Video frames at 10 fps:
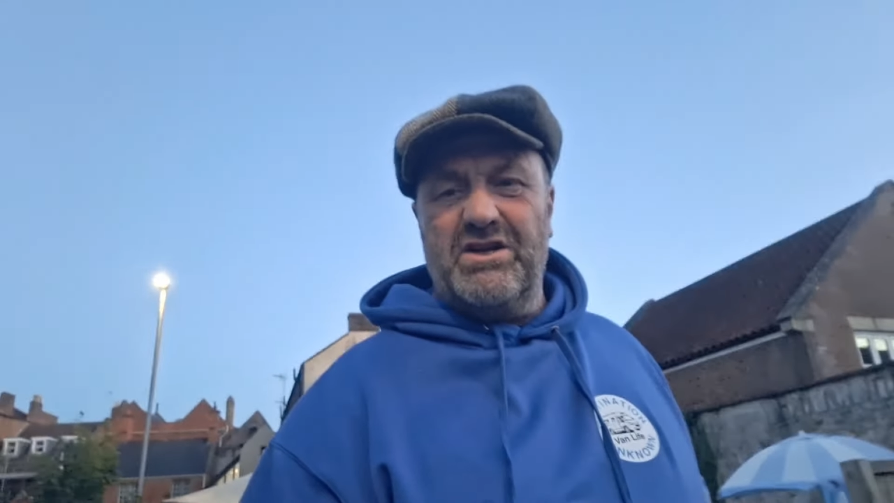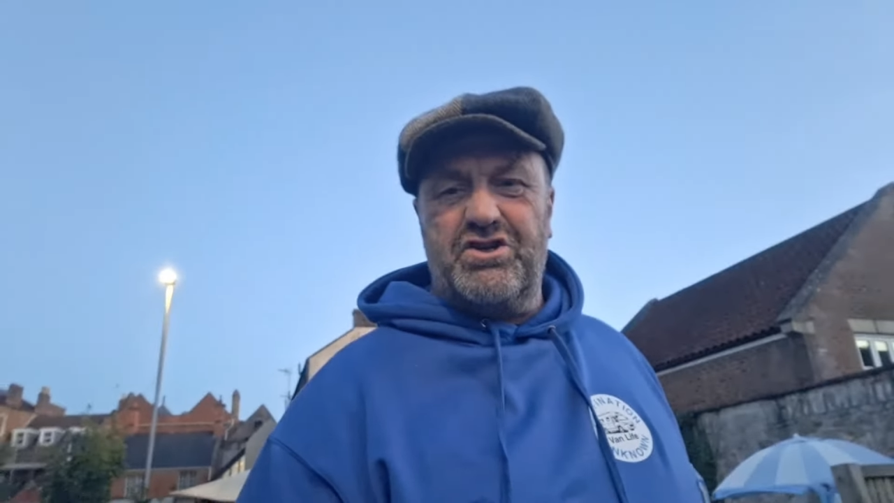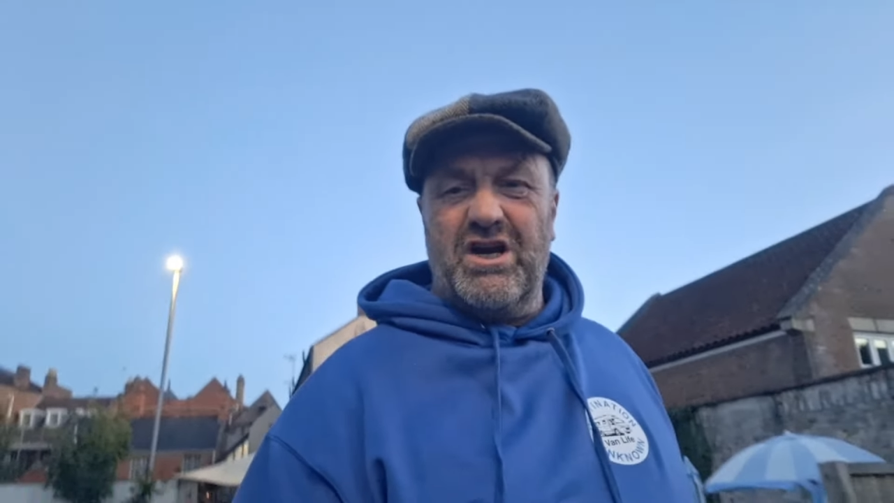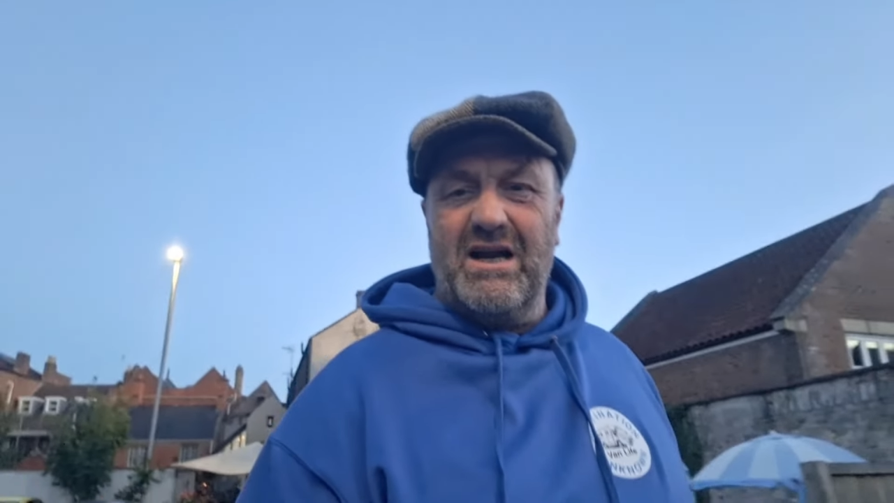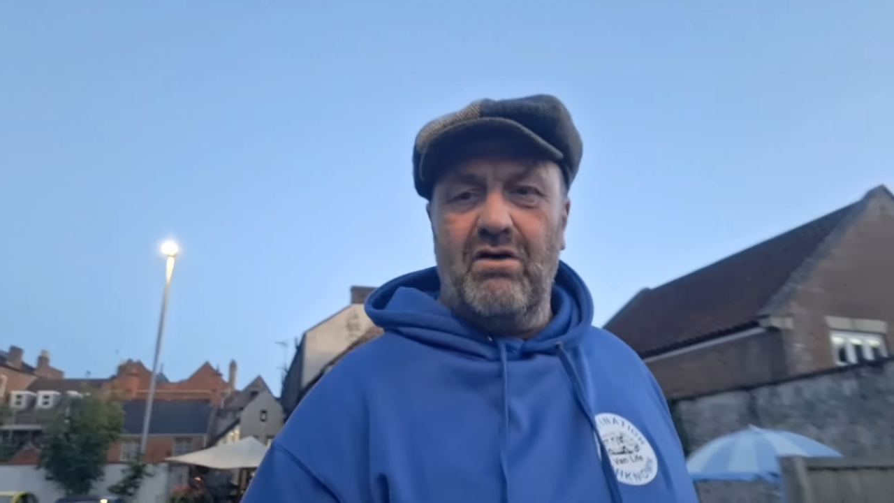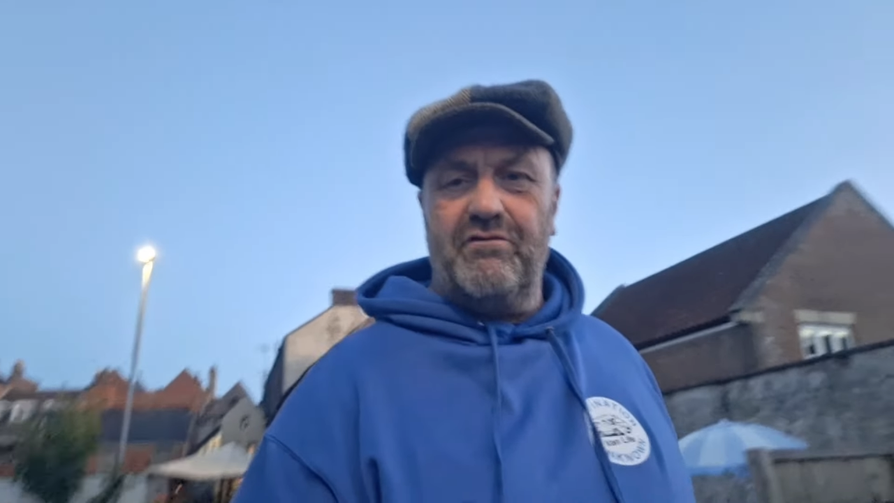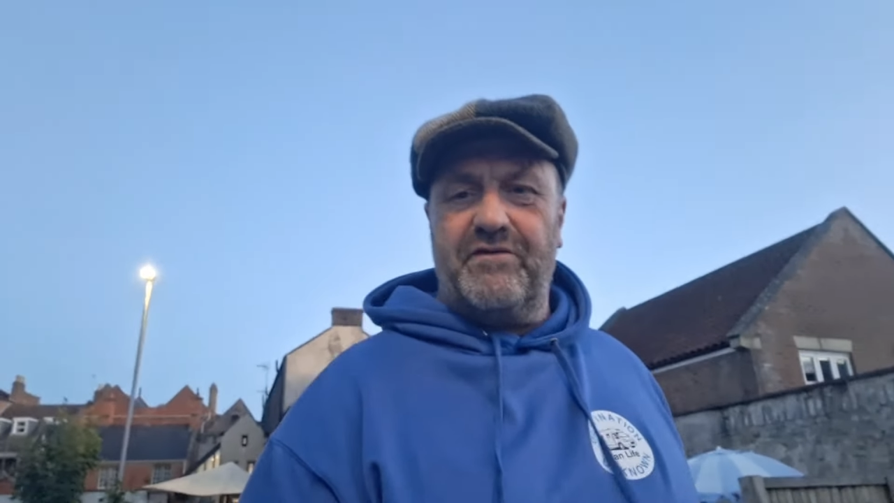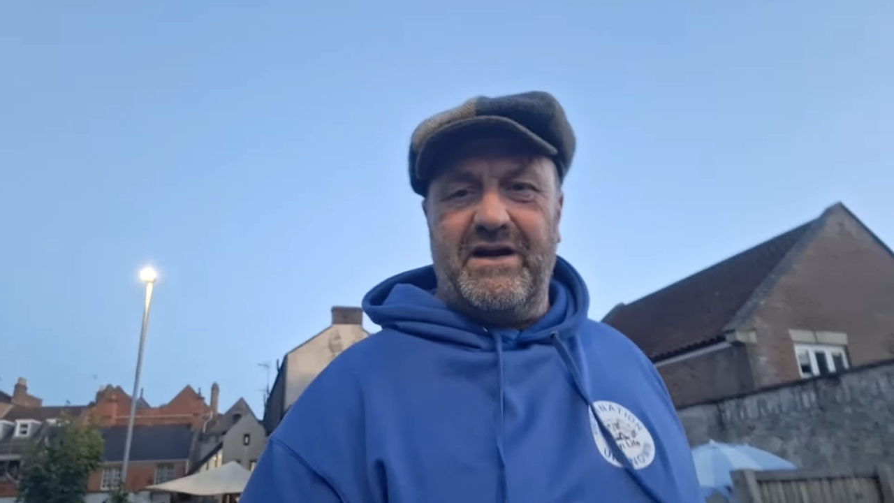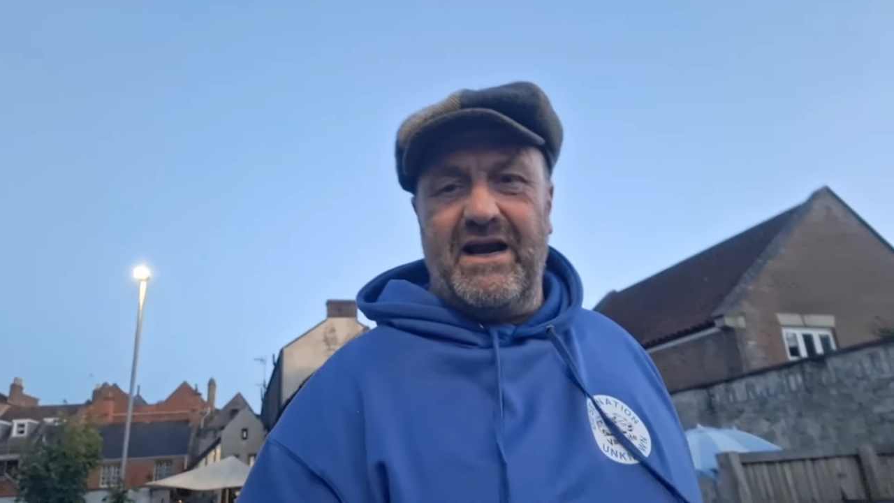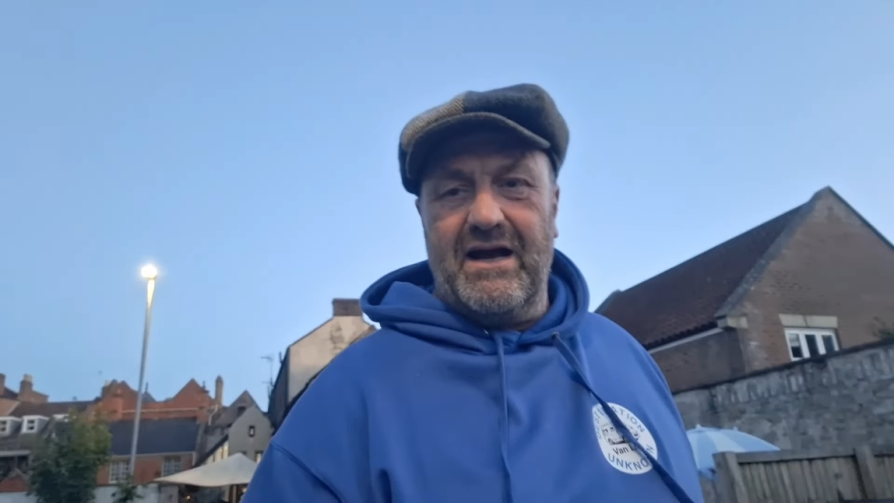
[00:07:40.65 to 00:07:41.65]
chill out for
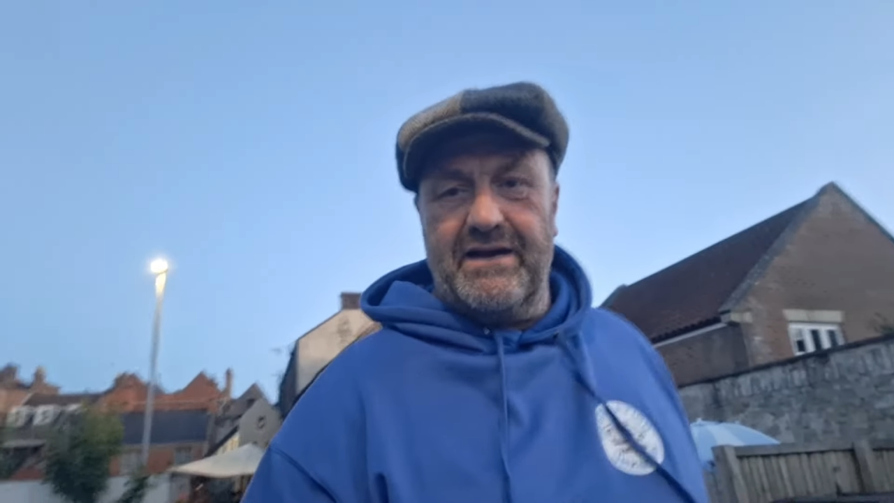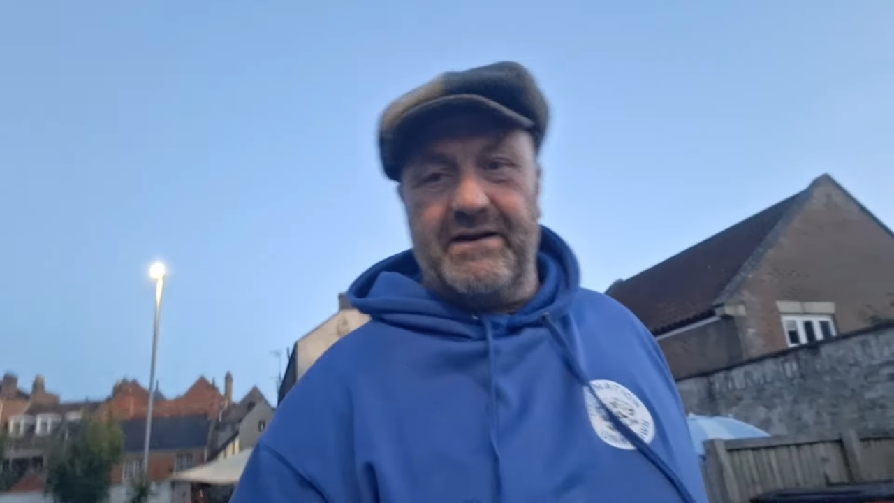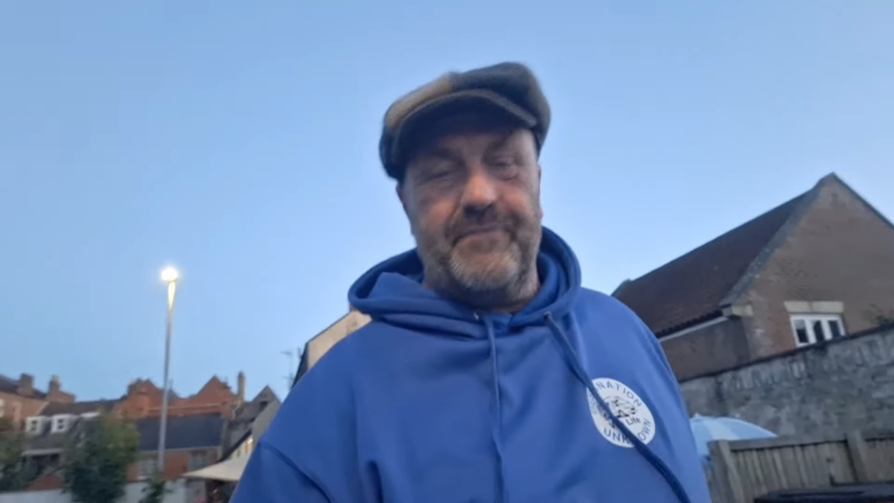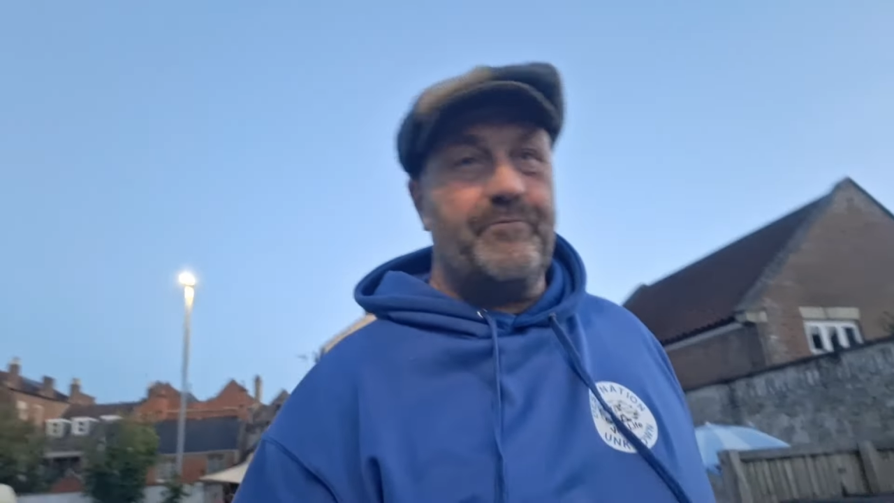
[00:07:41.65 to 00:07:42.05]
the night.